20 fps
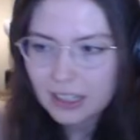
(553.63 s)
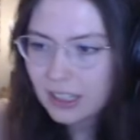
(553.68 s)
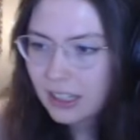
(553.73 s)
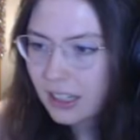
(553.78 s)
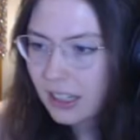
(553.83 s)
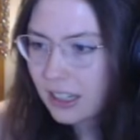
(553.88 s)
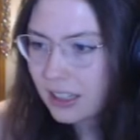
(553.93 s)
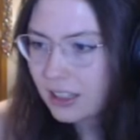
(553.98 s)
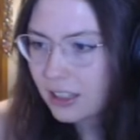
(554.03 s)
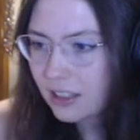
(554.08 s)

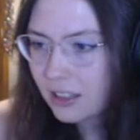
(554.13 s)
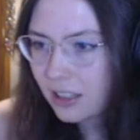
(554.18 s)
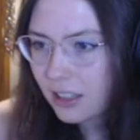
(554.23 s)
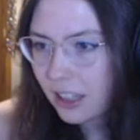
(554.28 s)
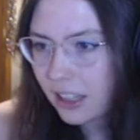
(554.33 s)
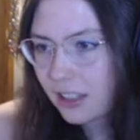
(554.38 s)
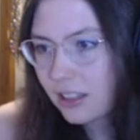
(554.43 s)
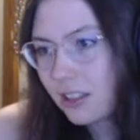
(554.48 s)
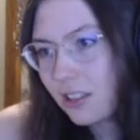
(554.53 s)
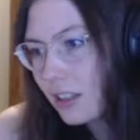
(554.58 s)
And,
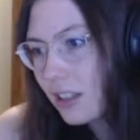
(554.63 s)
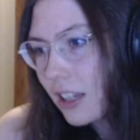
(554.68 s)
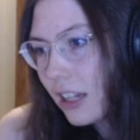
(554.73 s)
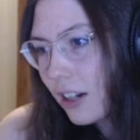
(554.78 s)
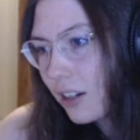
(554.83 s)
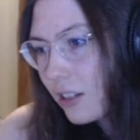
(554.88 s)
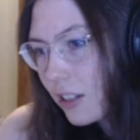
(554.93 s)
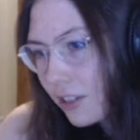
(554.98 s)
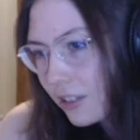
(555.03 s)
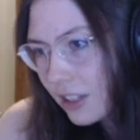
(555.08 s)
like, I
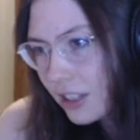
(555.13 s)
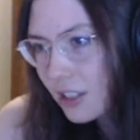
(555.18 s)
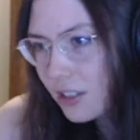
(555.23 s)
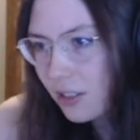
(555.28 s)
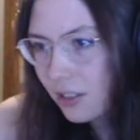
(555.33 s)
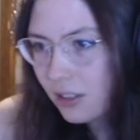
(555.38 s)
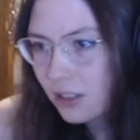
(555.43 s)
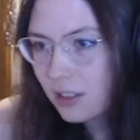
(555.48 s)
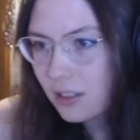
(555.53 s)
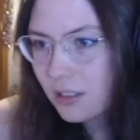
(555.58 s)
don't know, this
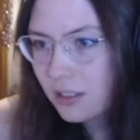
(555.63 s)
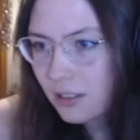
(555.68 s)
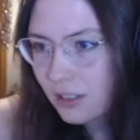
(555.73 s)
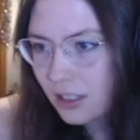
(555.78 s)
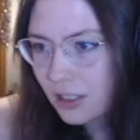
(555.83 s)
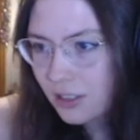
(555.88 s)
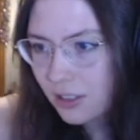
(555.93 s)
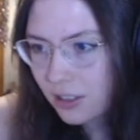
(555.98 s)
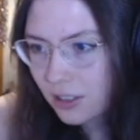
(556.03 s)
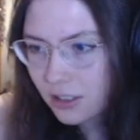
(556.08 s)

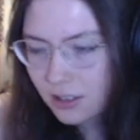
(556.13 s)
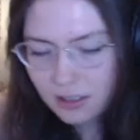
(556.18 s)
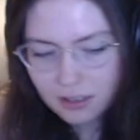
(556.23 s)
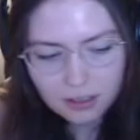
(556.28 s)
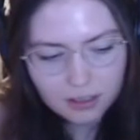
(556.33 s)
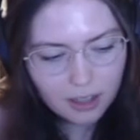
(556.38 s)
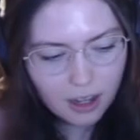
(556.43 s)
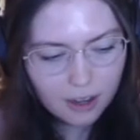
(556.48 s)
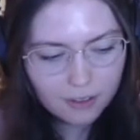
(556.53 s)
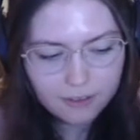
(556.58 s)
looks
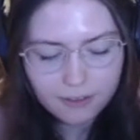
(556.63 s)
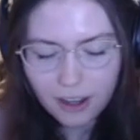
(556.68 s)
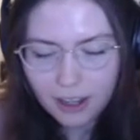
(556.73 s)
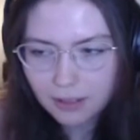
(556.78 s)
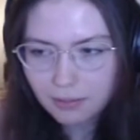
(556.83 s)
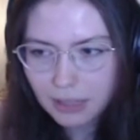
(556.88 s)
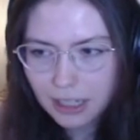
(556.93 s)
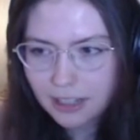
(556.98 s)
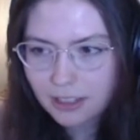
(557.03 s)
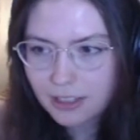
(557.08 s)
not fun
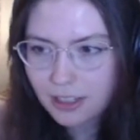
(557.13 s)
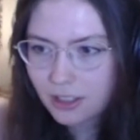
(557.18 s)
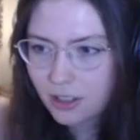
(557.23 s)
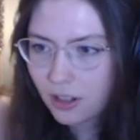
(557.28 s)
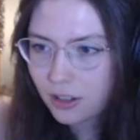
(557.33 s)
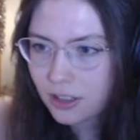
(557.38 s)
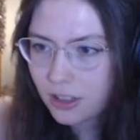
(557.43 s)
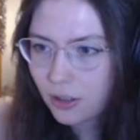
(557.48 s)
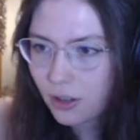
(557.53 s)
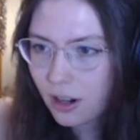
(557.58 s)
because it's
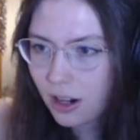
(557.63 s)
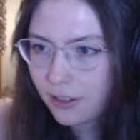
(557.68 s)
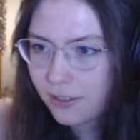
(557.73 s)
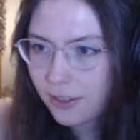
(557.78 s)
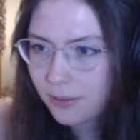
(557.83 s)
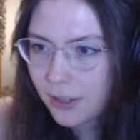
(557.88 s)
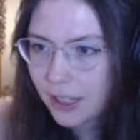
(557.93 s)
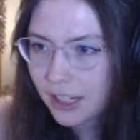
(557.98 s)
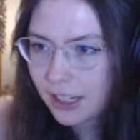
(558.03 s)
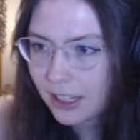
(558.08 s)
also hard for
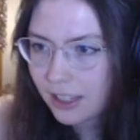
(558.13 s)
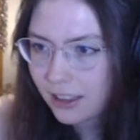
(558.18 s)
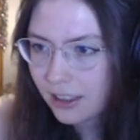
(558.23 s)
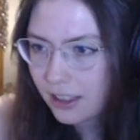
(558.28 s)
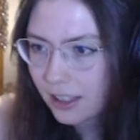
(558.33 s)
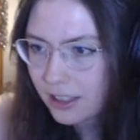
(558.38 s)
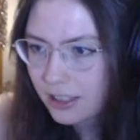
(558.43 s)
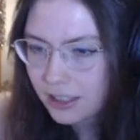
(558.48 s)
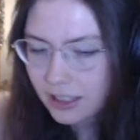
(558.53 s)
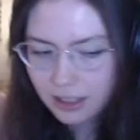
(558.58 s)
me to get
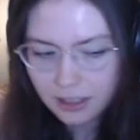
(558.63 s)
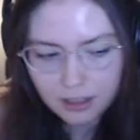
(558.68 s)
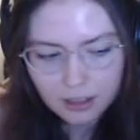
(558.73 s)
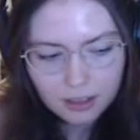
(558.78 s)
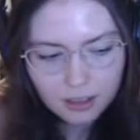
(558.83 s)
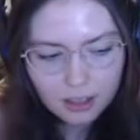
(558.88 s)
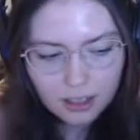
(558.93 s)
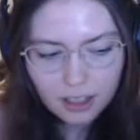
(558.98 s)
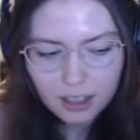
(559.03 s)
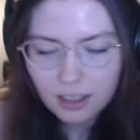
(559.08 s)
this in
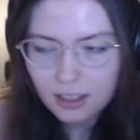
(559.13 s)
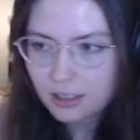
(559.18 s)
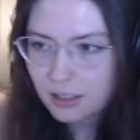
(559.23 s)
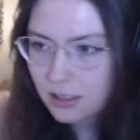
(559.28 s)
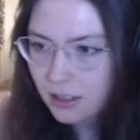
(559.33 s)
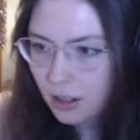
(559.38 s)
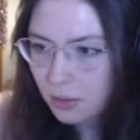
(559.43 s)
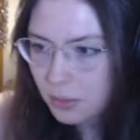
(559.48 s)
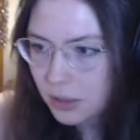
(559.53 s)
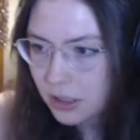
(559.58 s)
and
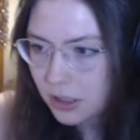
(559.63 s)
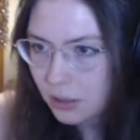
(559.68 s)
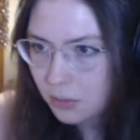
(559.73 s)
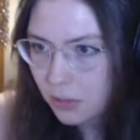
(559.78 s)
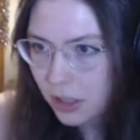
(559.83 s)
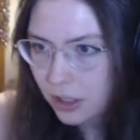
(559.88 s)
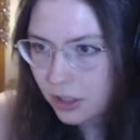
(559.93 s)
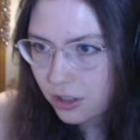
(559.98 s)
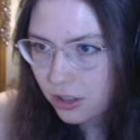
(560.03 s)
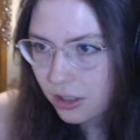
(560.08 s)
start building
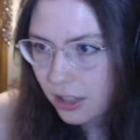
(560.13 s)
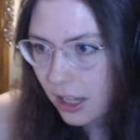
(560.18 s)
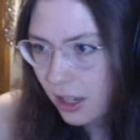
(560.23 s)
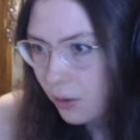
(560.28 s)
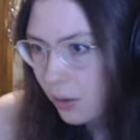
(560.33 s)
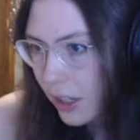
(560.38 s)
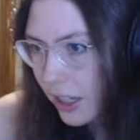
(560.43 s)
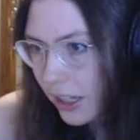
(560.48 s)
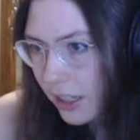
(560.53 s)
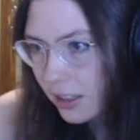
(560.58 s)
pressure that
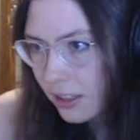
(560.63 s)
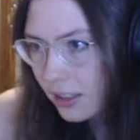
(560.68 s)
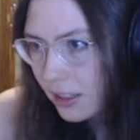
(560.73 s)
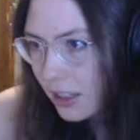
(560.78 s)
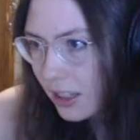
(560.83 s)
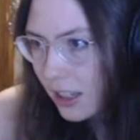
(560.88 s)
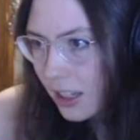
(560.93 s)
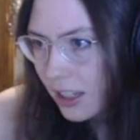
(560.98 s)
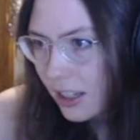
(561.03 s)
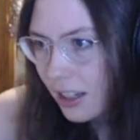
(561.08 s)
way.
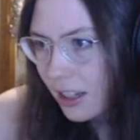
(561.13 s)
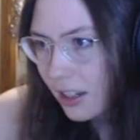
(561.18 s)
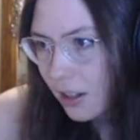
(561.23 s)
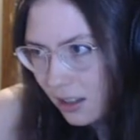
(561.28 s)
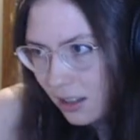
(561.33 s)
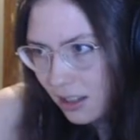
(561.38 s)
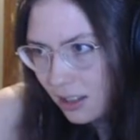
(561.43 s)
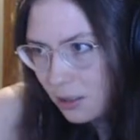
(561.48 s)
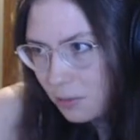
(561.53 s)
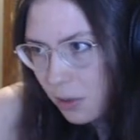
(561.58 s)

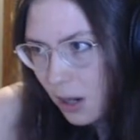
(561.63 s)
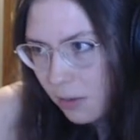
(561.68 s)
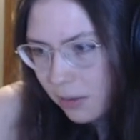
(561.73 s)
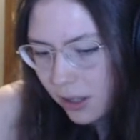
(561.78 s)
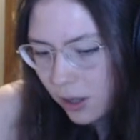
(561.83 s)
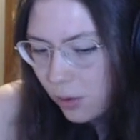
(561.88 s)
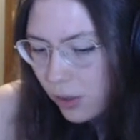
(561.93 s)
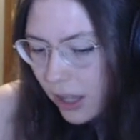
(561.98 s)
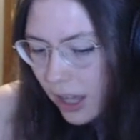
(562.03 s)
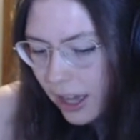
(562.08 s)
It's
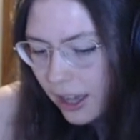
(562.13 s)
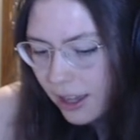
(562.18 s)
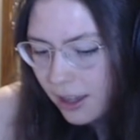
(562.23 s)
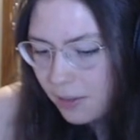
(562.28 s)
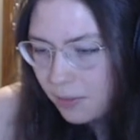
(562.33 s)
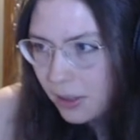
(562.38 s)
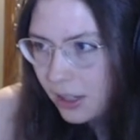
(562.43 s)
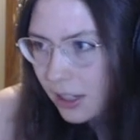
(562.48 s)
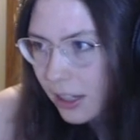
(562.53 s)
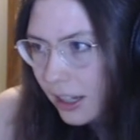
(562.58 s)
probably okay,
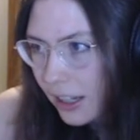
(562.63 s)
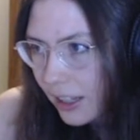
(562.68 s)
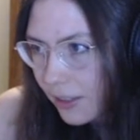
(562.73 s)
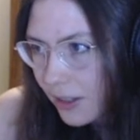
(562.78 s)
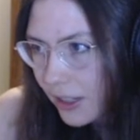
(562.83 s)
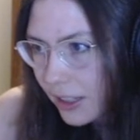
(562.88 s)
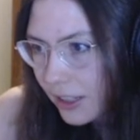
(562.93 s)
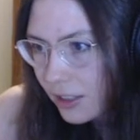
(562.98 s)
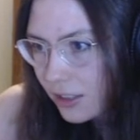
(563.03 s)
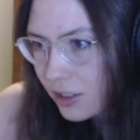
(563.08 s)
but I
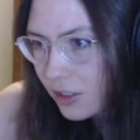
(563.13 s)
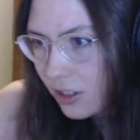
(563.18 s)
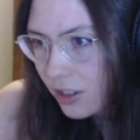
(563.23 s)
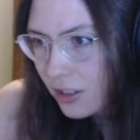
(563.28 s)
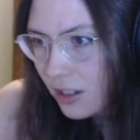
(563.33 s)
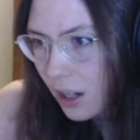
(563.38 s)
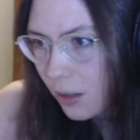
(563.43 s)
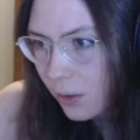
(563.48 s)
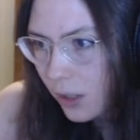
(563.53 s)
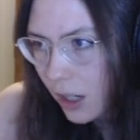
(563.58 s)
mean, it's just
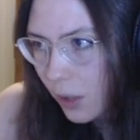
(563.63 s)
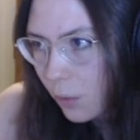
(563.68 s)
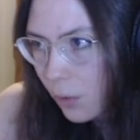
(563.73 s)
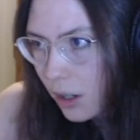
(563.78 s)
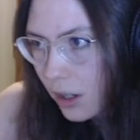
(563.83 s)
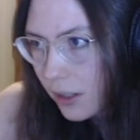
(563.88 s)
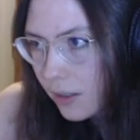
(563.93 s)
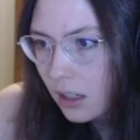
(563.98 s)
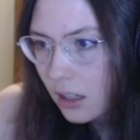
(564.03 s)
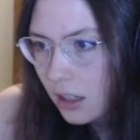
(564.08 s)
not what I
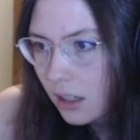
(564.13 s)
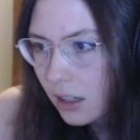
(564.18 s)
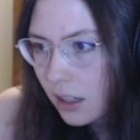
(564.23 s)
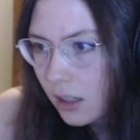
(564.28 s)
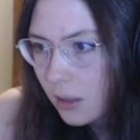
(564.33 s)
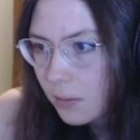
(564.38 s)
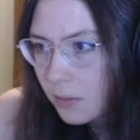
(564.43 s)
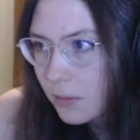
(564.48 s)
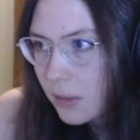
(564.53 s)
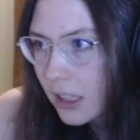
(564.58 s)
want.
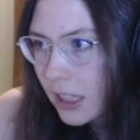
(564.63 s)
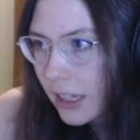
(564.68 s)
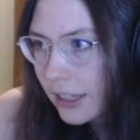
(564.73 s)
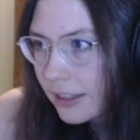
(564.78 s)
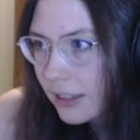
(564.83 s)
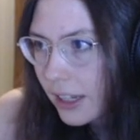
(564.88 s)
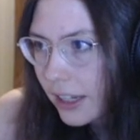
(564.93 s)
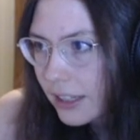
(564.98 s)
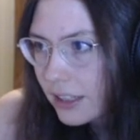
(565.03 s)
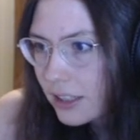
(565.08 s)

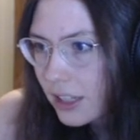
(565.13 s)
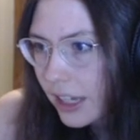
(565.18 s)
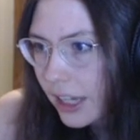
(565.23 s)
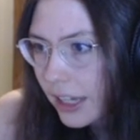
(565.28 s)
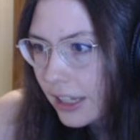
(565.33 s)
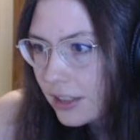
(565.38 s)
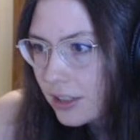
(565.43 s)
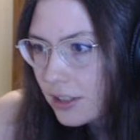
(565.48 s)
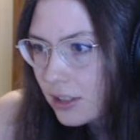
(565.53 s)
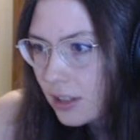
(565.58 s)
And knight
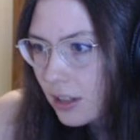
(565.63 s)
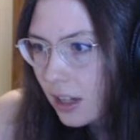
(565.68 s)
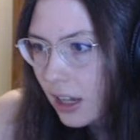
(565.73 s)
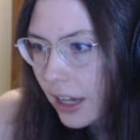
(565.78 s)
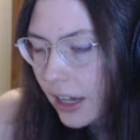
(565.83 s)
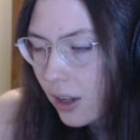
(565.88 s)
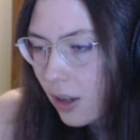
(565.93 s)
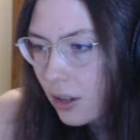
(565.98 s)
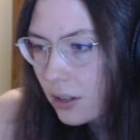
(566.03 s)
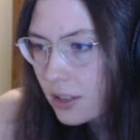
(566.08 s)
takes,
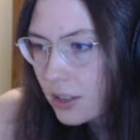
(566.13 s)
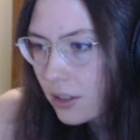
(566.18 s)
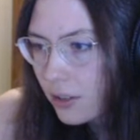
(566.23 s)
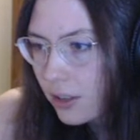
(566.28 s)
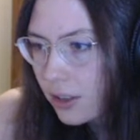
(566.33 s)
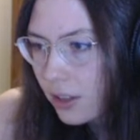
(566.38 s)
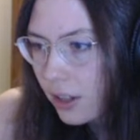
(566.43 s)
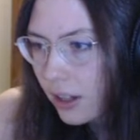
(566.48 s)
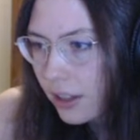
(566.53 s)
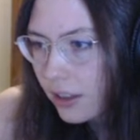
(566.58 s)
I also
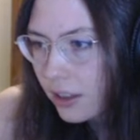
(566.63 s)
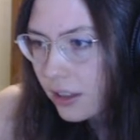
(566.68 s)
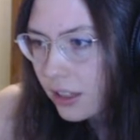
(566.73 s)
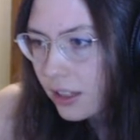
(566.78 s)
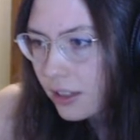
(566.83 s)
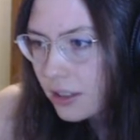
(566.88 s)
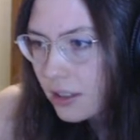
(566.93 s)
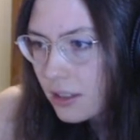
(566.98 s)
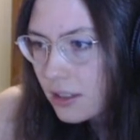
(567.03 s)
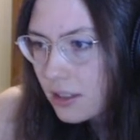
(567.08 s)
thought
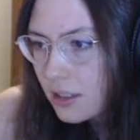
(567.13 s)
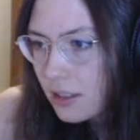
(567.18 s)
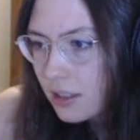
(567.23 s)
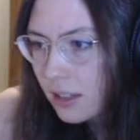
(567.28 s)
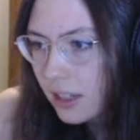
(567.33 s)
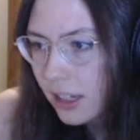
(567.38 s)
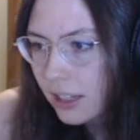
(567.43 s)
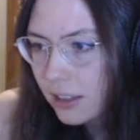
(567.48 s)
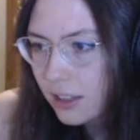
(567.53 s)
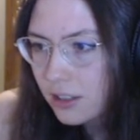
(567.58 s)
this,
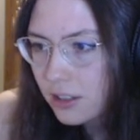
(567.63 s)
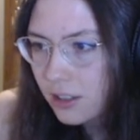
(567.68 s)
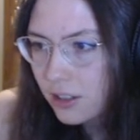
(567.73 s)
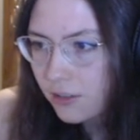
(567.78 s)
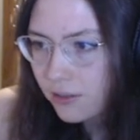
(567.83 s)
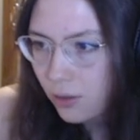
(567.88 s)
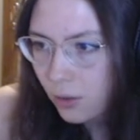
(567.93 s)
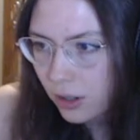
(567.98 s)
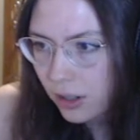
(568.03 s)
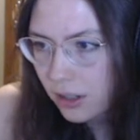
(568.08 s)
and this is a
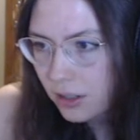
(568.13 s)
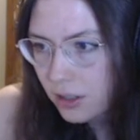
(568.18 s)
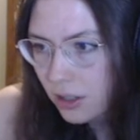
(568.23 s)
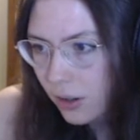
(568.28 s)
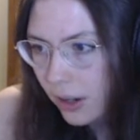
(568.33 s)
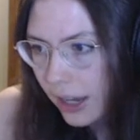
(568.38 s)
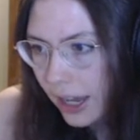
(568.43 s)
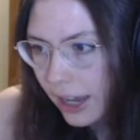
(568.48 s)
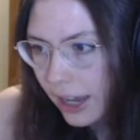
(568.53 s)
fork, so I